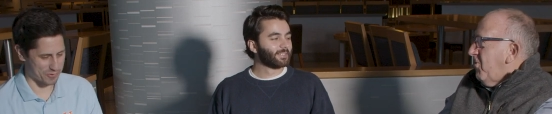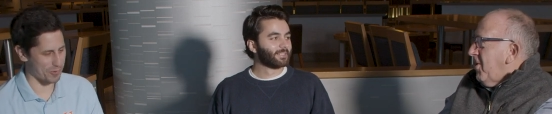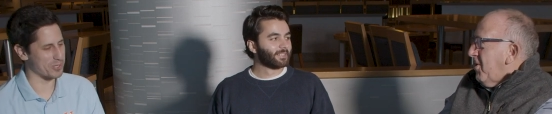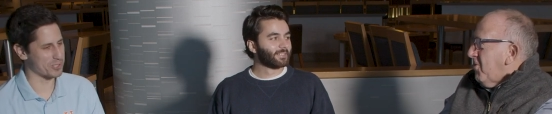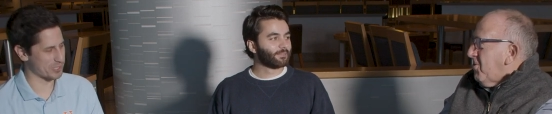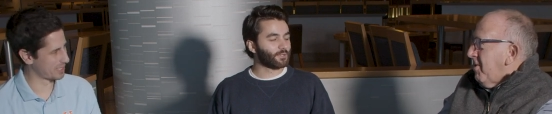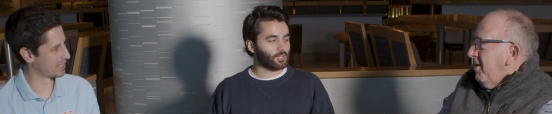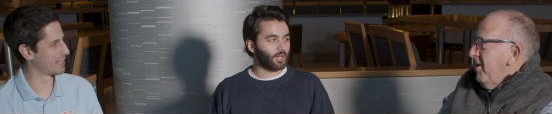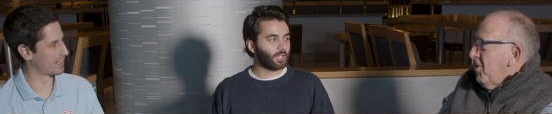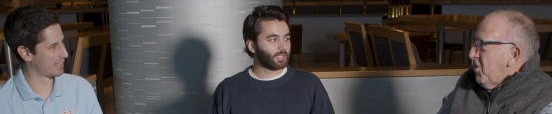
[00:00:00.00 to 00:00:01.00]
Speaker 1: of videos. Course, to,
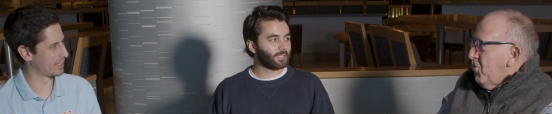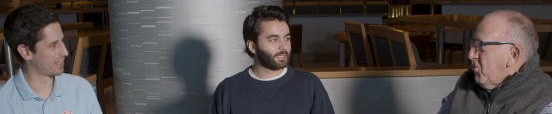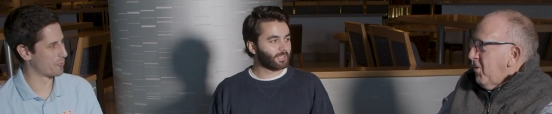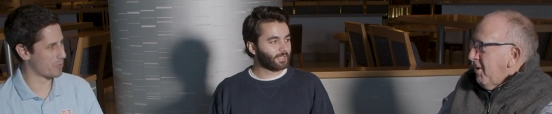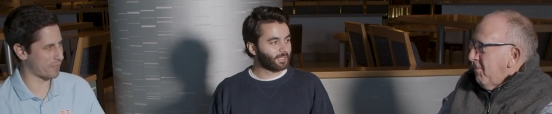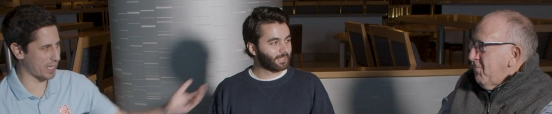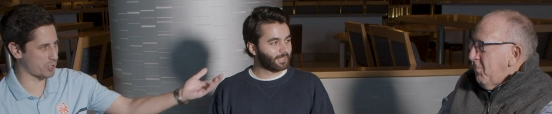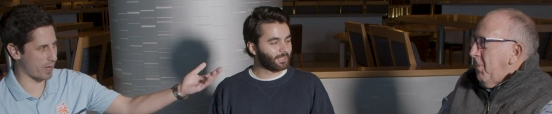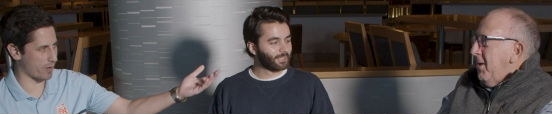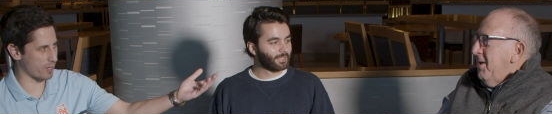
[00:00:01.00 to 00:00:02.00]
sure. To, uh, we have to
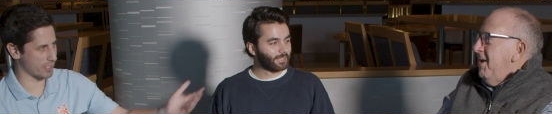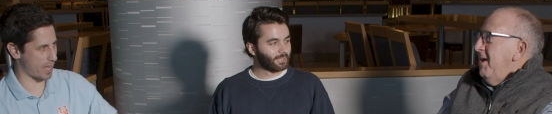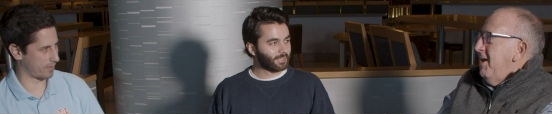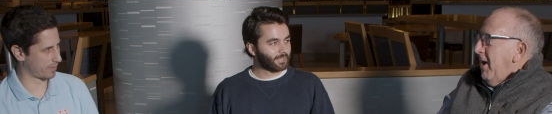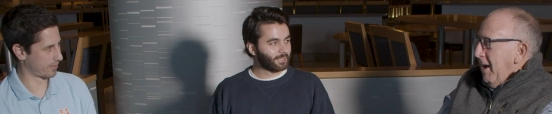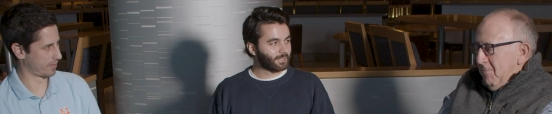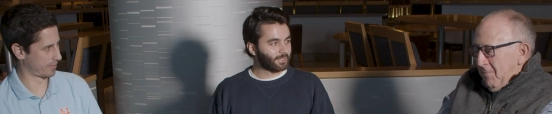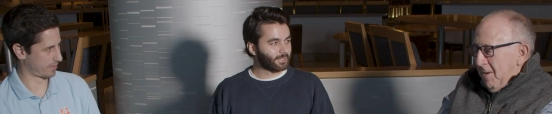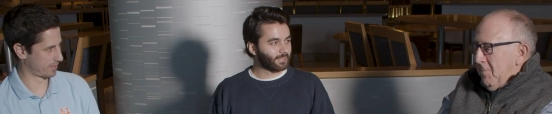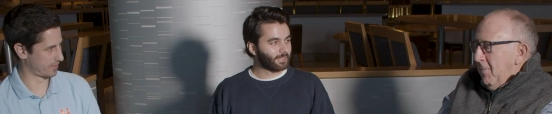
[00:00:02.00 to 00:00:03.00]
get you on ours now. I,
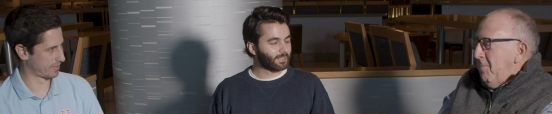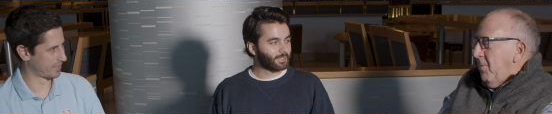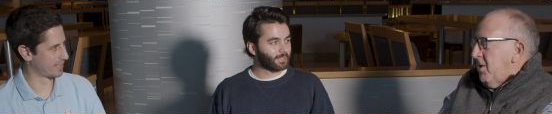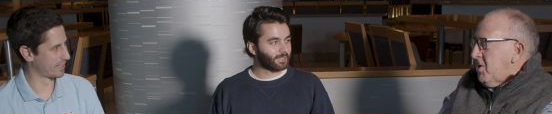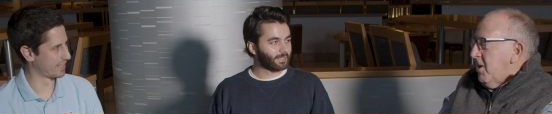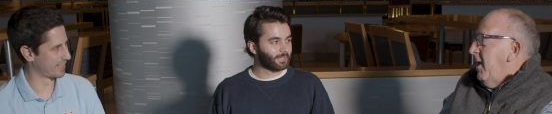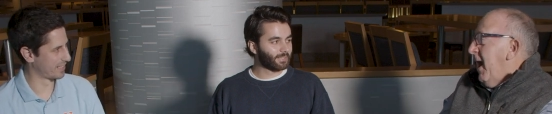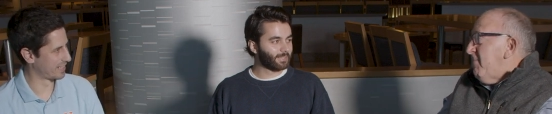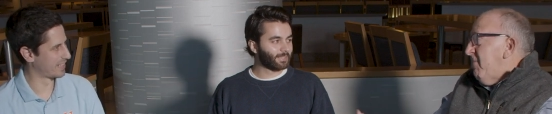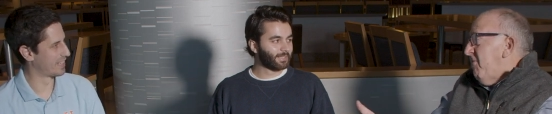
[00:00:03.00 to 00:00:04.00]
my, my pleasure.
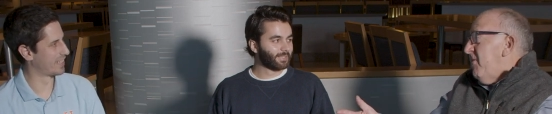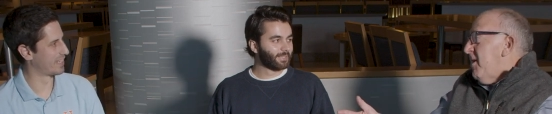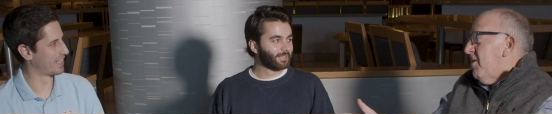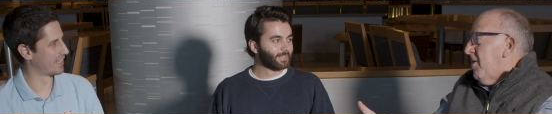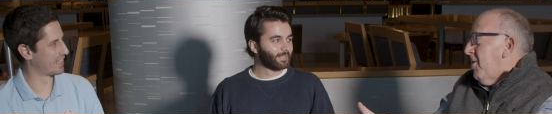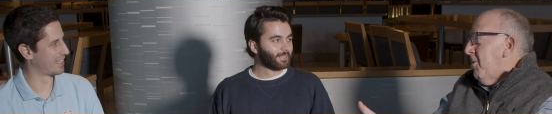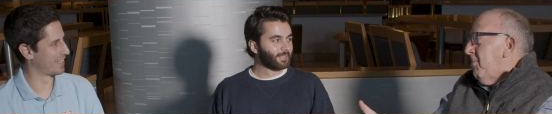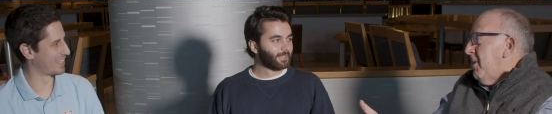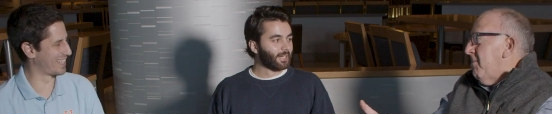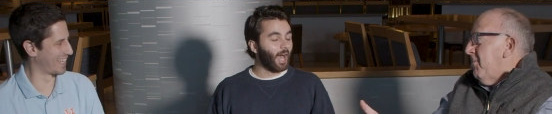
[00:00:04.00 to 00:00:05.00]
I have a feed, you know what I mean?